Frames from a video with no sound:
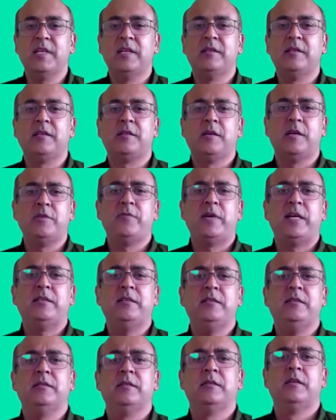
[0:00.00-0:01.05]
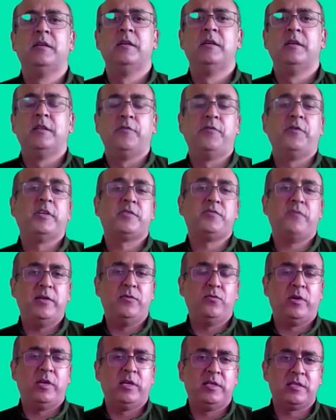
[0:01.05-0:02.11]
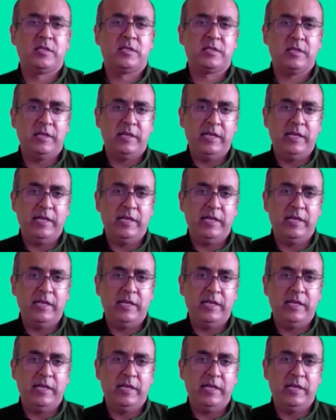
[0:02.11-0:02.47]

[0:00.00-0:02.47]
The first one was